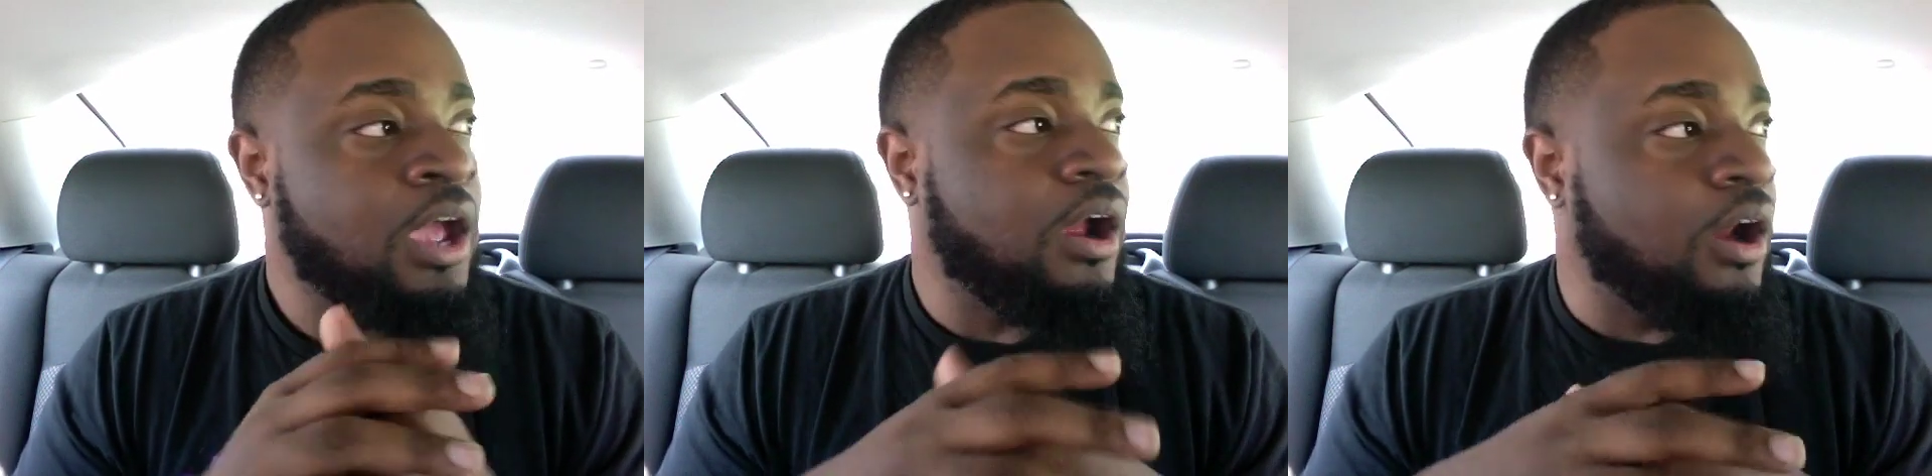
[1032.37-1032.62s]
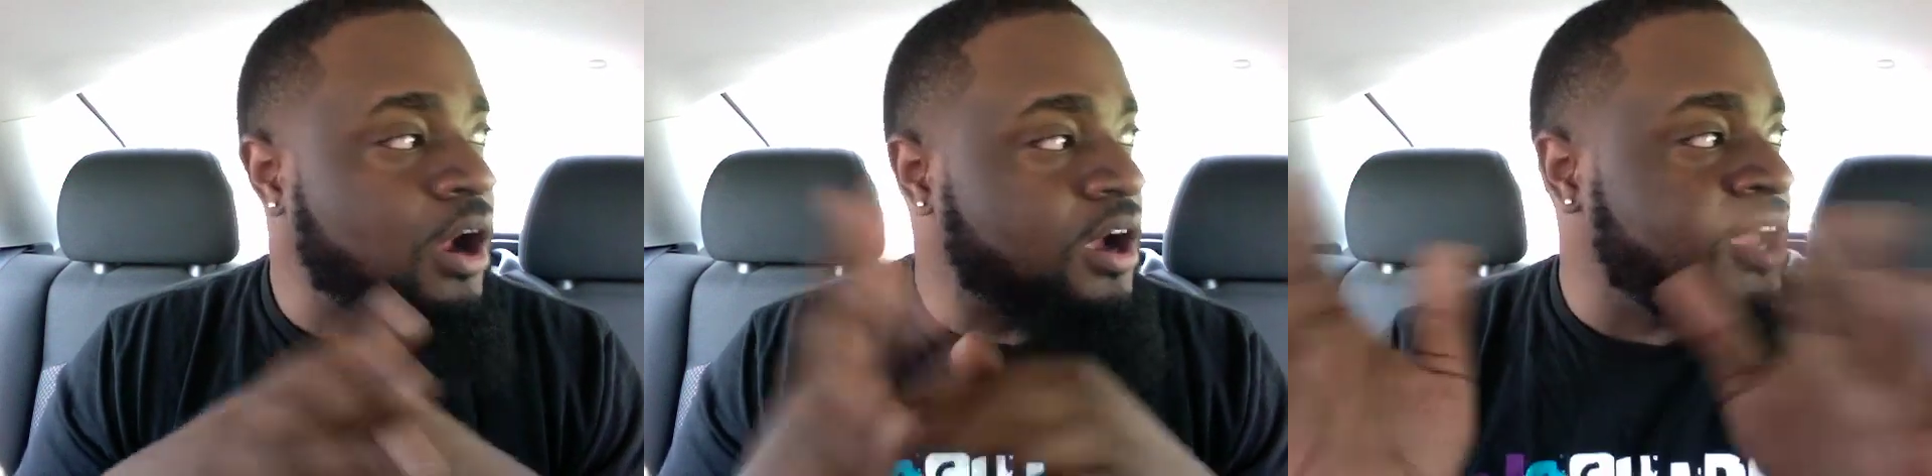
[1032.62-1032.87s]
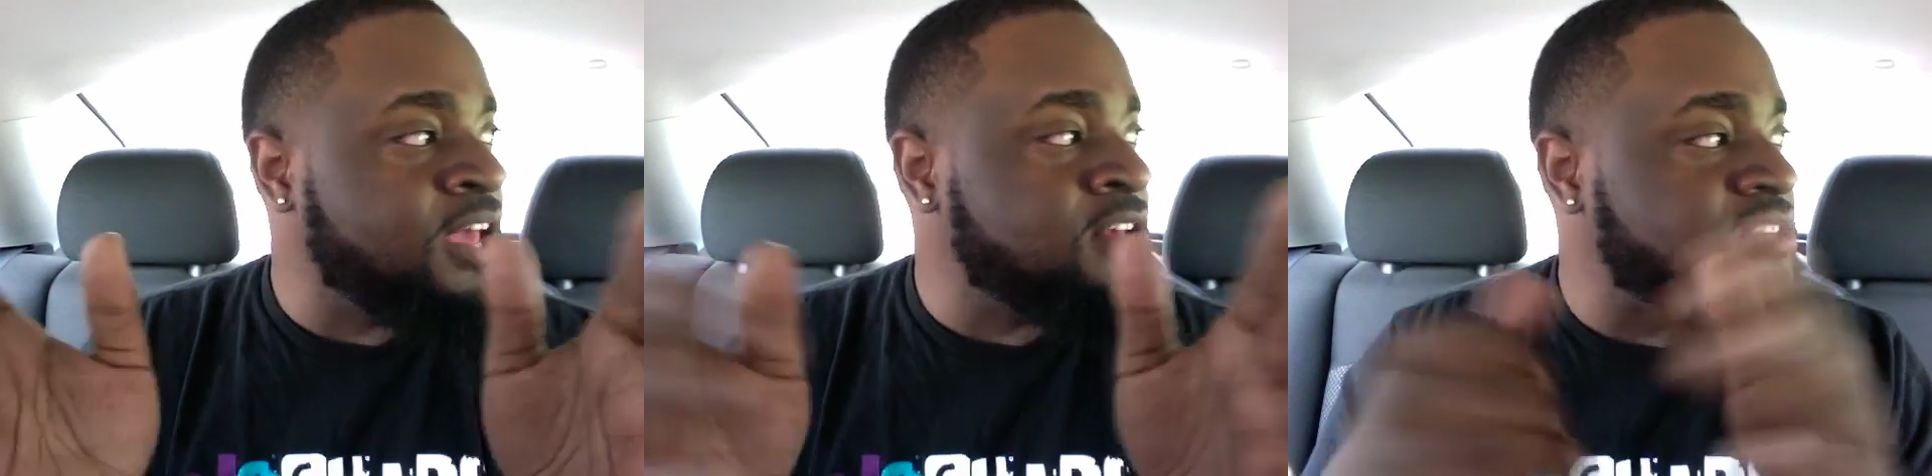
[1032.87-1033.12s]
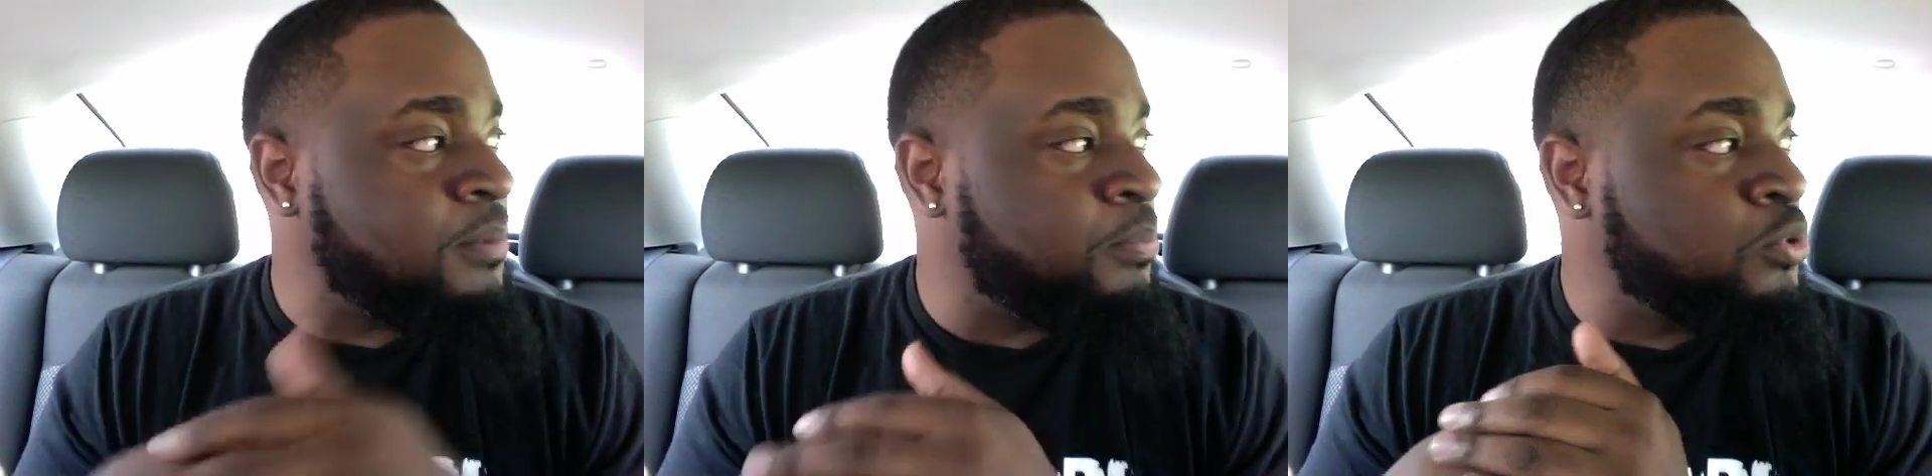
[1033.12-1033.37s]
Erica
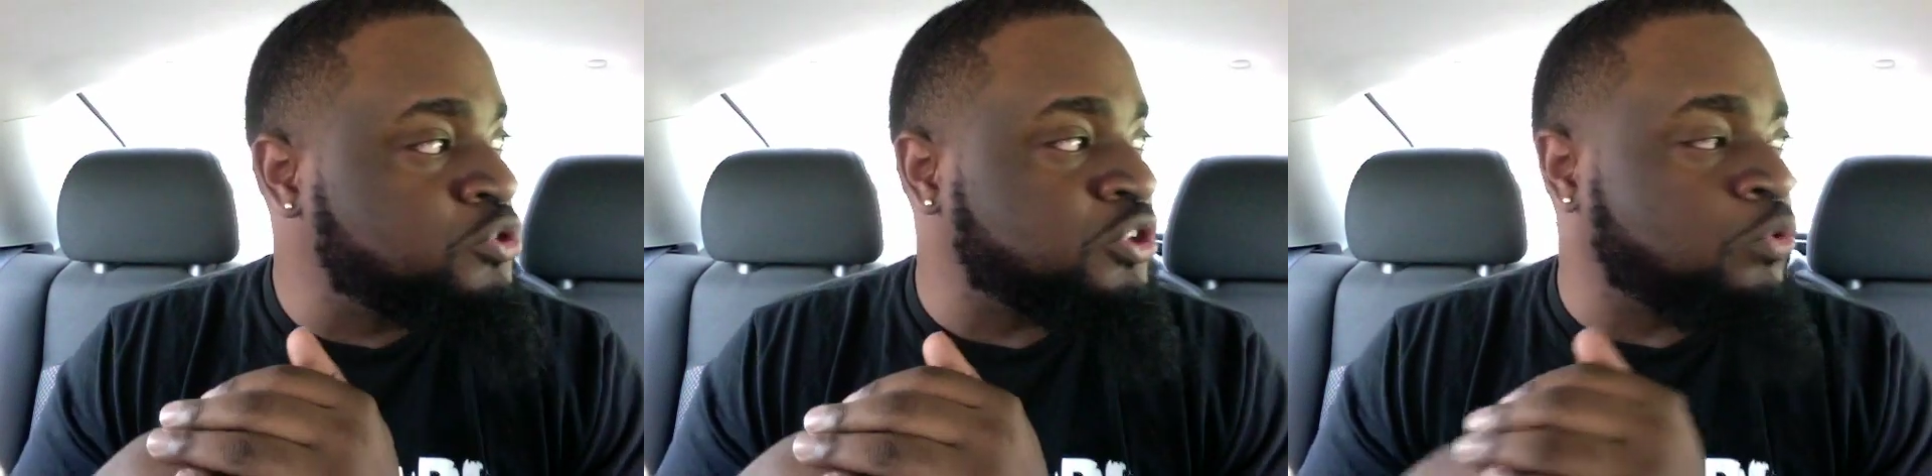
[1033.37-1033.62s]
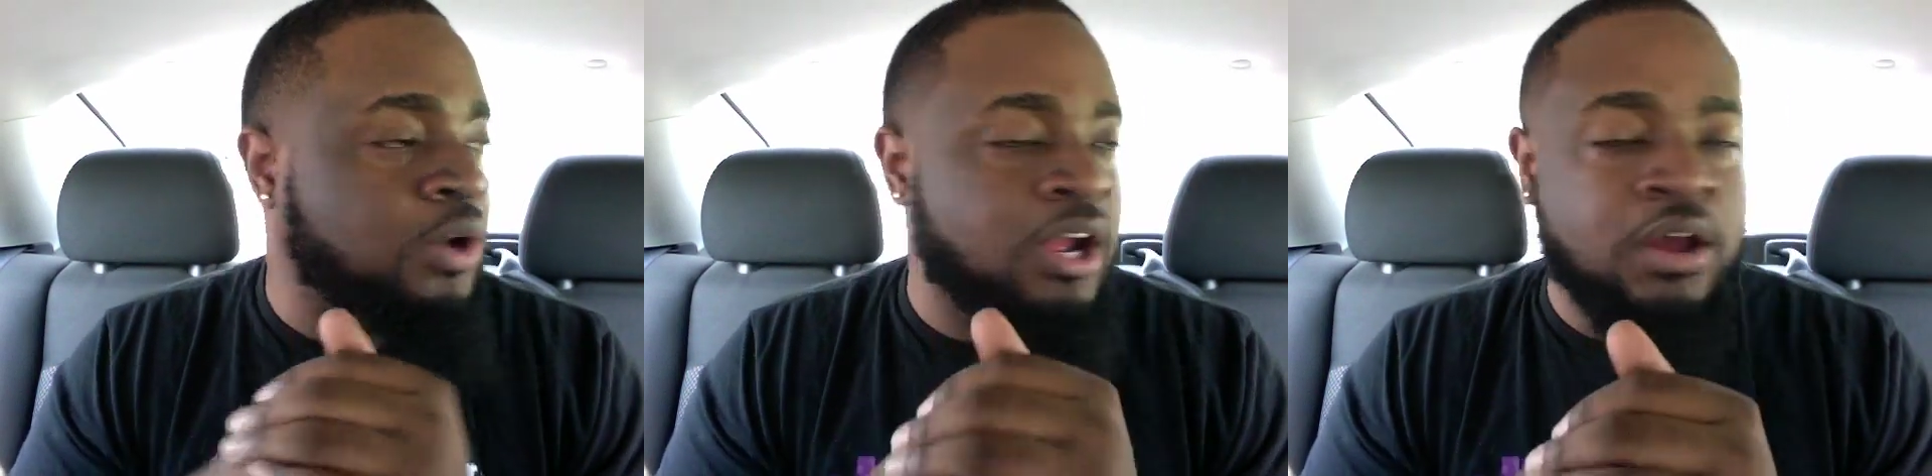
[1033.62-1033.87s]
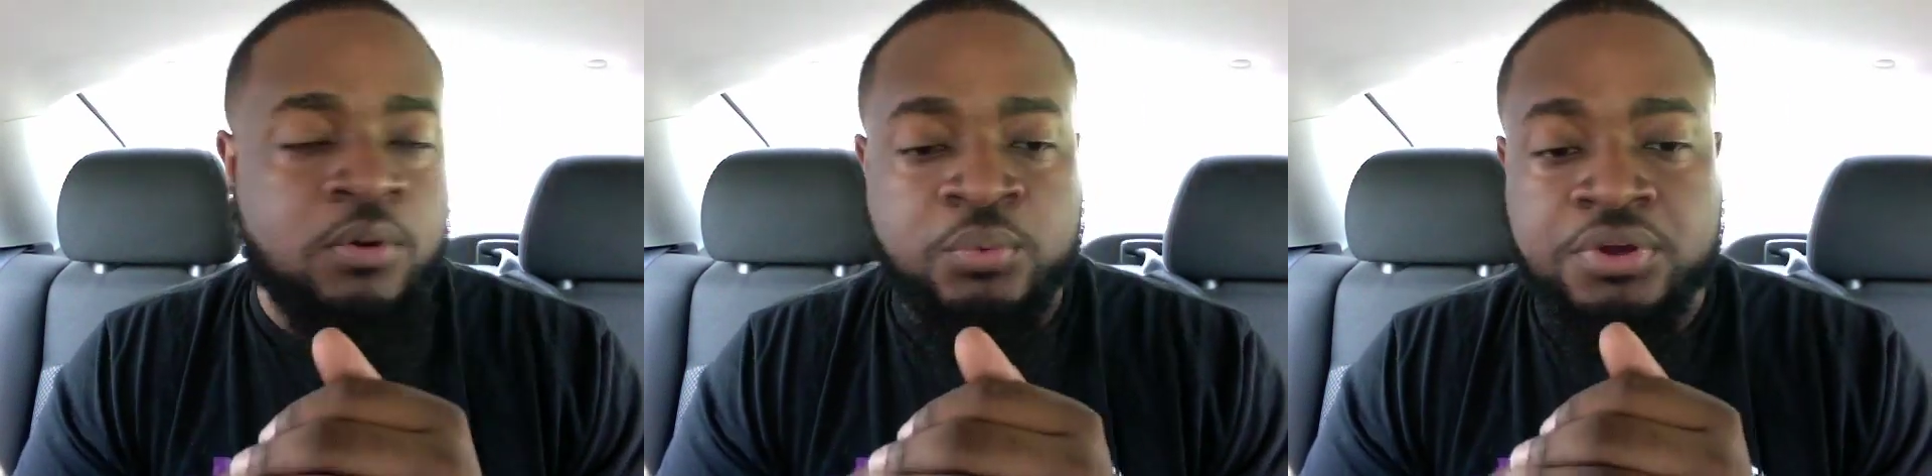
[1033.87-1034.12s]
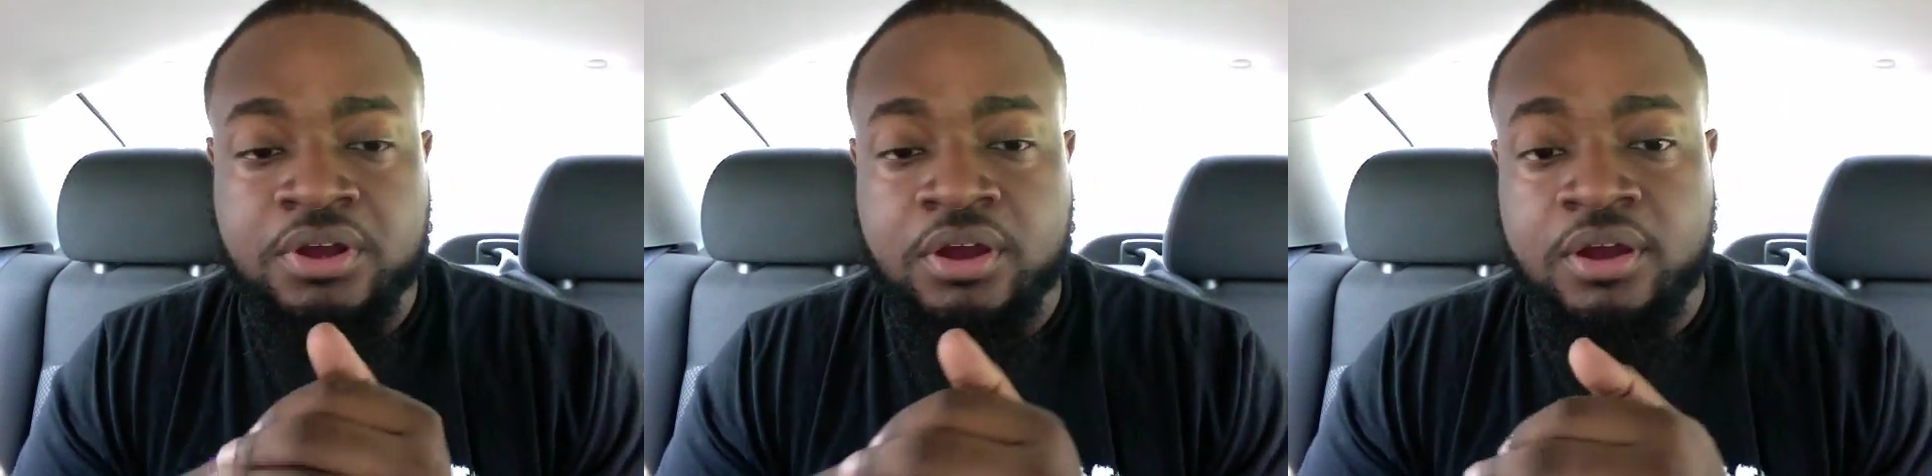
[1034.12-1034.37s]
ends up pooching around
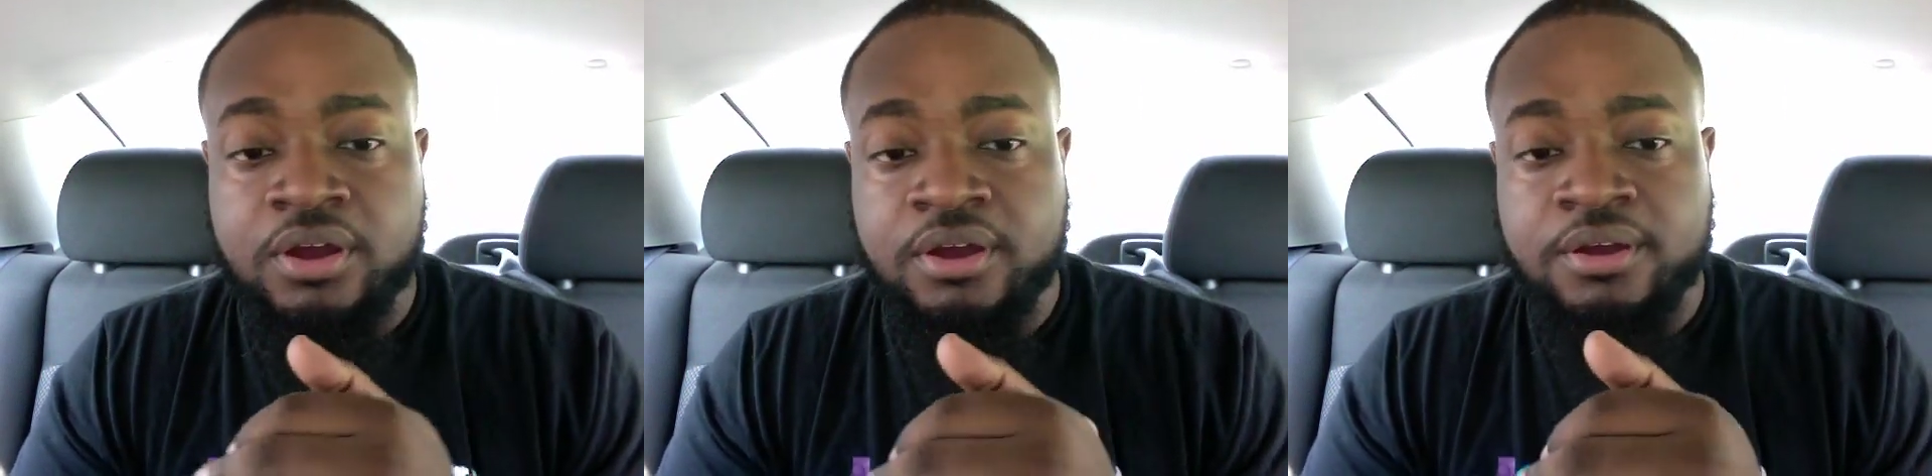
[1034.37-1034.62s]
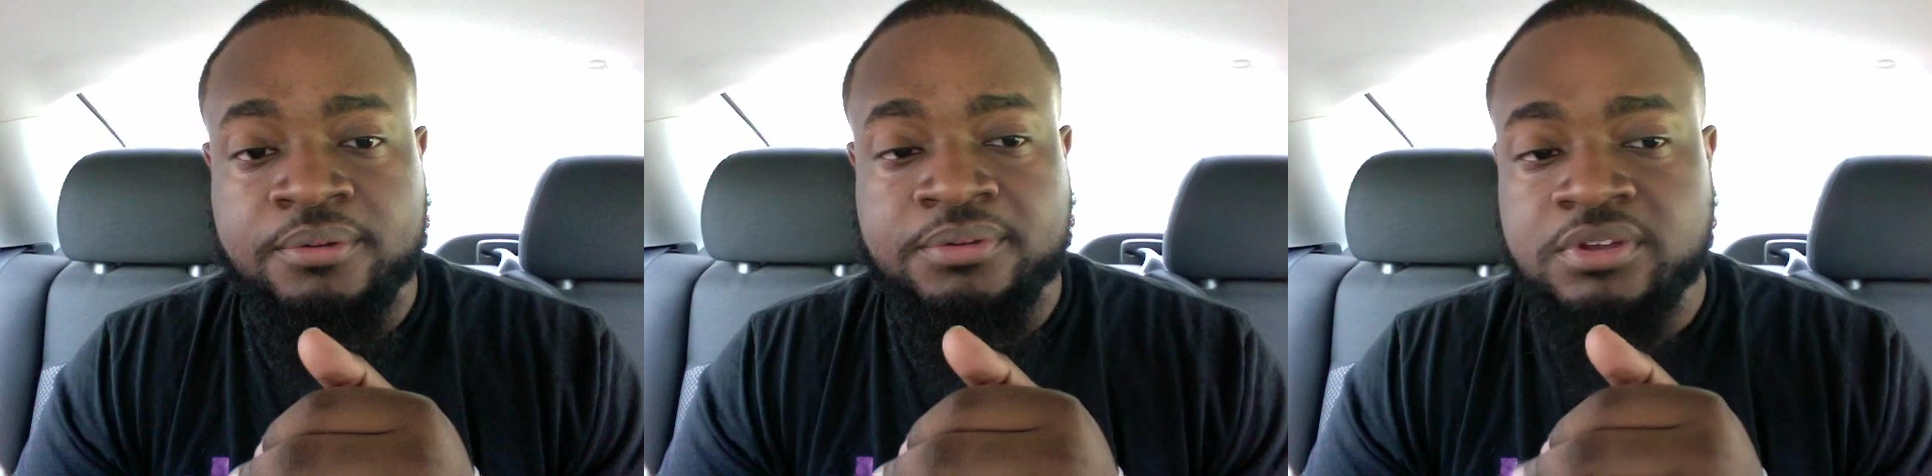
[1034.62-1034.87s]
with uh,